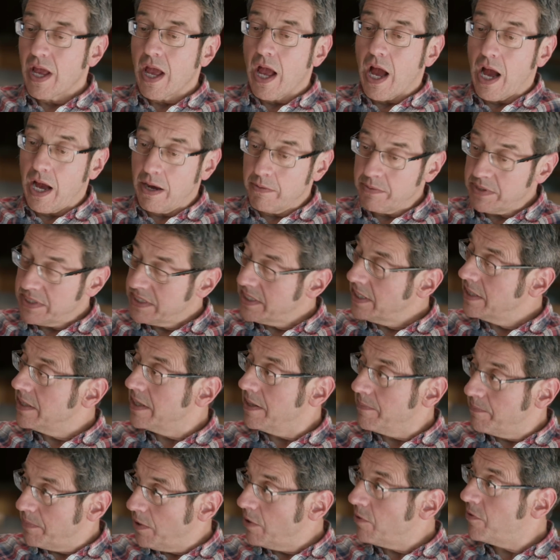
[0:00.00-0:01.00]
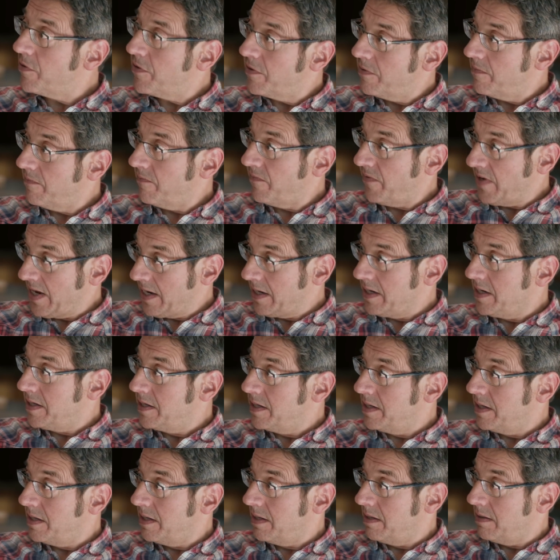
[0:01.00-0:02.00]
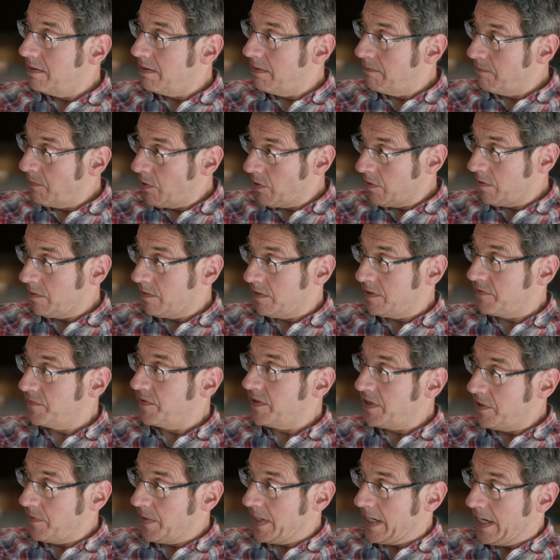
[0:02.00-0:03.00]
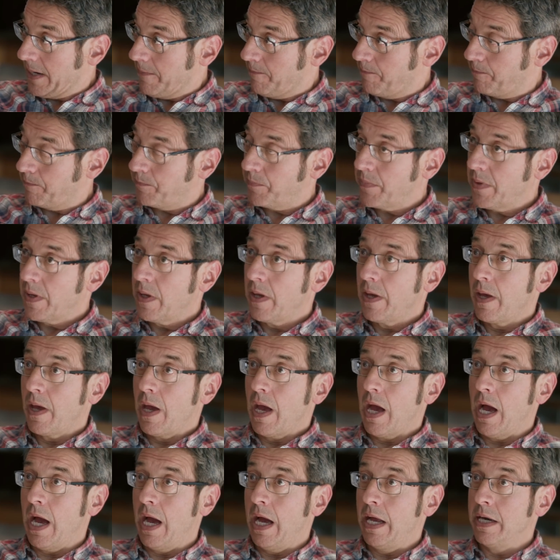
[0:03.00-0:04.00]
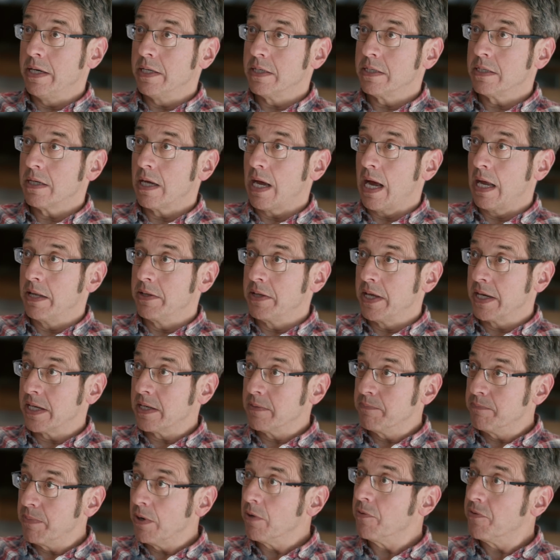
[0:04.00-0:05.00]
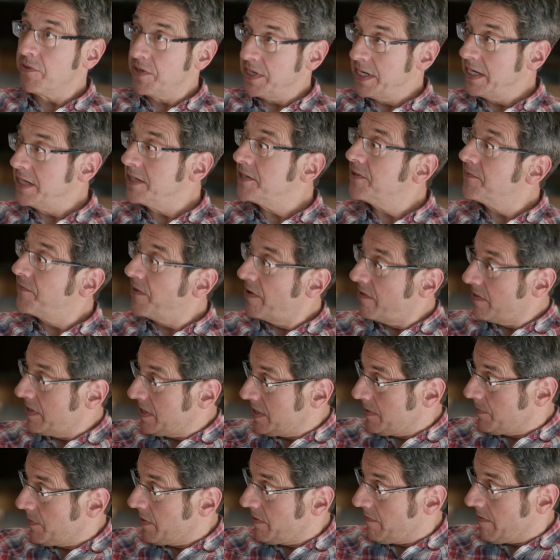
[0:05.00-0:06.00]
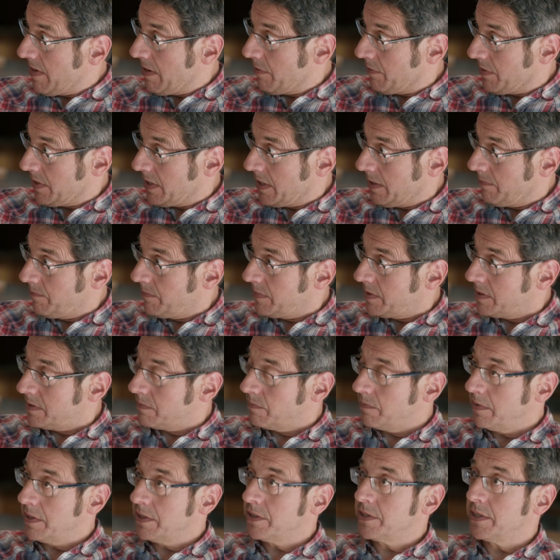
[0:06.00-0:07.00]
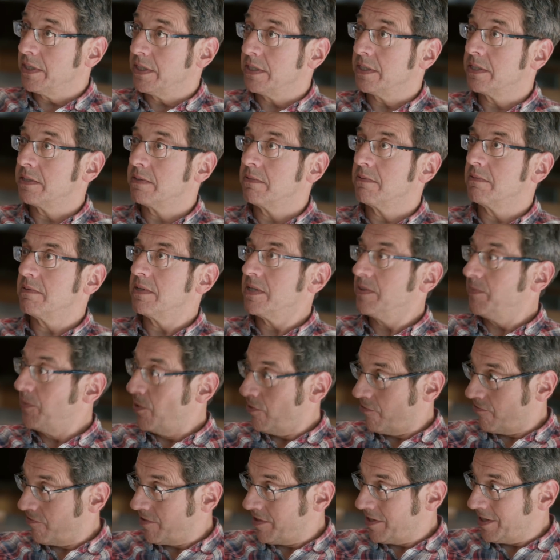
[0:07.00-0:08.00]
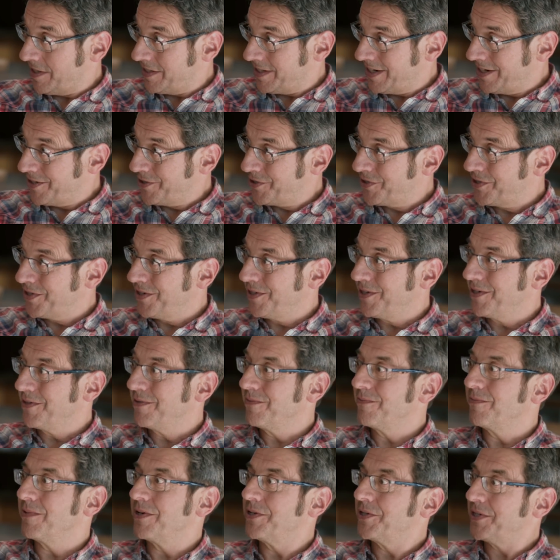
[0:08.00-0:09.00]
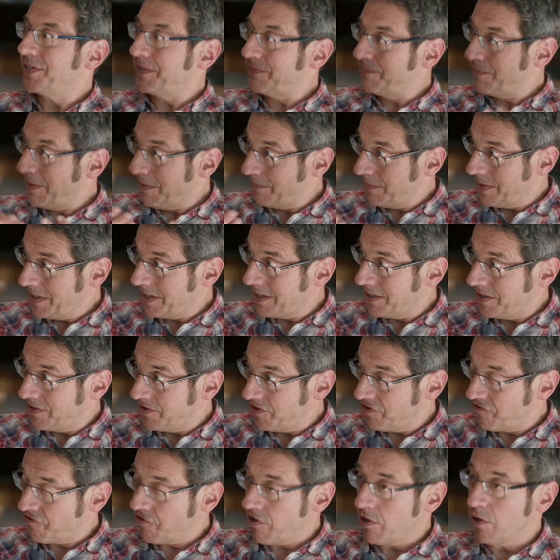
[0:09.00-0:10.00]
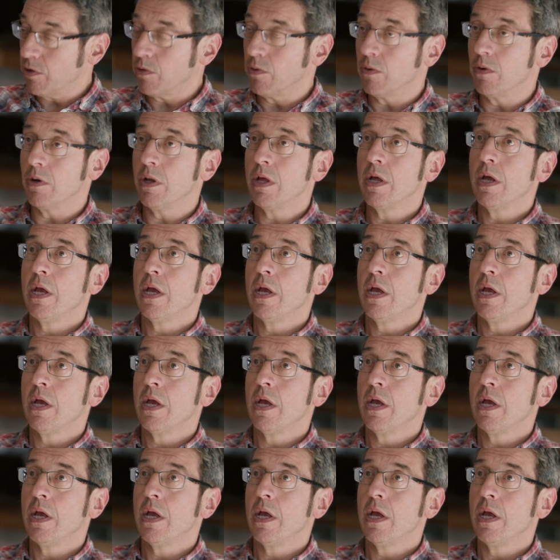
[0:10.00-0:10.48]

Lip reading: I would say they're both valid models for doing it, and they could both lead to very similar outcomes, which is democratization, which is public control,